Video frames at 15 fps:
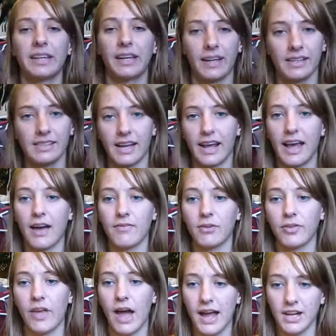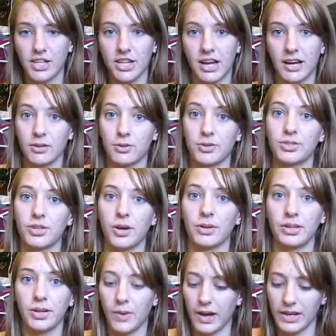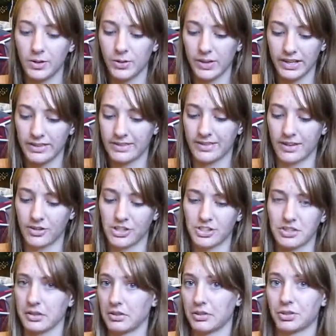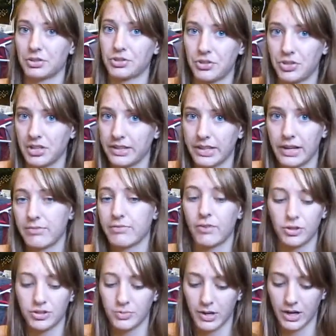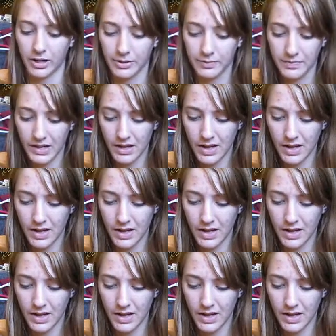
like I said, I have all the eyeshadows, so you know I know that it's not just it looks sturdy and then it falls apart.